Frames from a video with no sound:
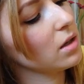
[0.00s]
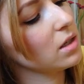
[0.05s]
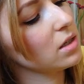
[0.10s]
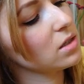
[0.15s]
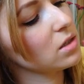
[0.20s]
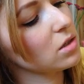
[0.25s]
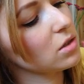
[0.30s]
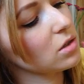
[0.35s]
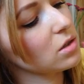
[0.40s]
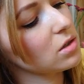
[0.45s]

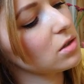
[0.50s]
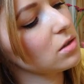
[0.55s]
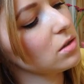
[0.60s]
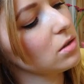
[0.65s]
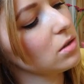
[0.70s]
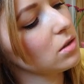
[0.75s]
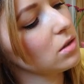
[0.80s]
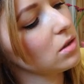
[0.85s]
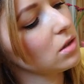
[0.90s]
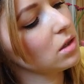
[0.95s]
It's
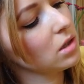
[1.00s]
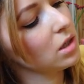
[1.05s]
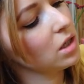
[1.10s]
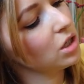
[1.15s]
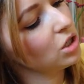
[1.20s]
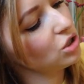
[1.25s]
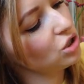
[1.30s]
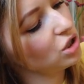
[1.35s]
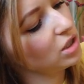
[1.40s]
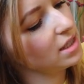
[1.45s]

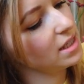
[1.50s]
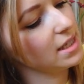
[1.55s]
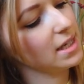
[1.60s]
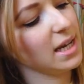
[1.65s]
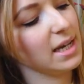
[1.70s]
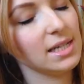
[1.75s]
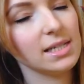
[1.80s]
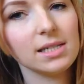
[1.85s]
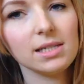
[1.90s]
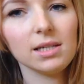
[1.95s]
just a
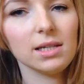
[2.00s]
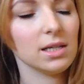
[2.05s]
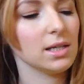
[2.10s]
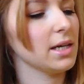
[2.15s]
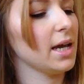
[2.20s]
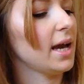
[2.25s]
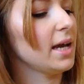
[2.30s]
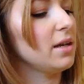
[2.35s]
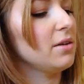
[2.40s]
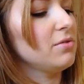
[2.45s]
nice
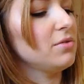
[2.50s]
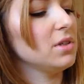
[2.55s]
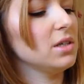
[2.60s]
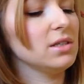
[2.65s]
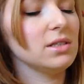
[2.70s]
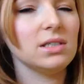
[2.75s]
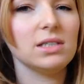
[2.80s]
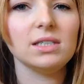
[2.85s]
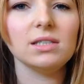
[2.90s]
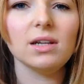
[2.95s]
kind of
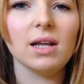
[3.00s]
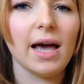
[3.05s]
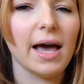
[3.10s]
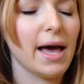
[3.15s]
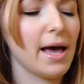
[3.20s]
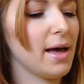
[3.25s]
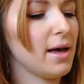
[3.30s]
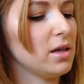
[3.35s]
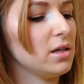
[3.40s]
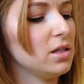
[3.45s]

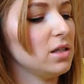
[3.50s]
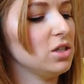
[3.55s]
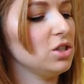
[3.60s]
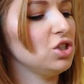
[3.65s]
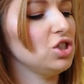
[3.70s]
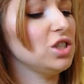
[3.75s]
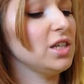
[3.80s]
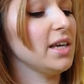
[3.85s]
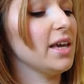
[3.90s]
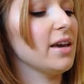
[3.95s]

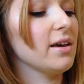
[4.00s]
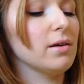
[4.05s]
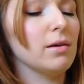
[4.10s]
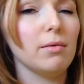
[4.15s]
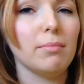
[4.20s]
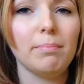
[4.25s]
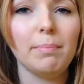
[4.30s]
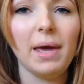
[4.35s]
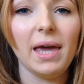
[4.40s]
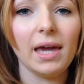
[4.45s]
sheer
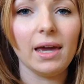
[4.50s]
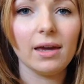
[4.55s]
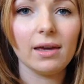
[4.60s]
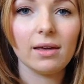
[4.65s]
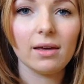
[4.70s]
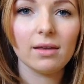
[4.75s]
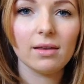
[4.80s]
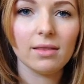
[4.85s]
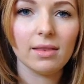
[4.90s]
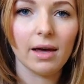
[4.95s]

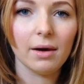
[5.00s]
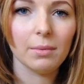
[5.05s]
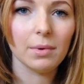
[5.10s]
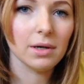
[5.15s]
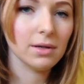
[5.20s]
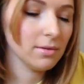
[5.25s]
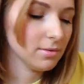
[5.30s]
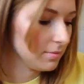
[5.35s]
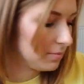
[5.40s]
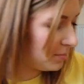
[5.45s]
pink, that
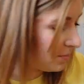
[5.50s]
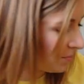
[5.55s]
one.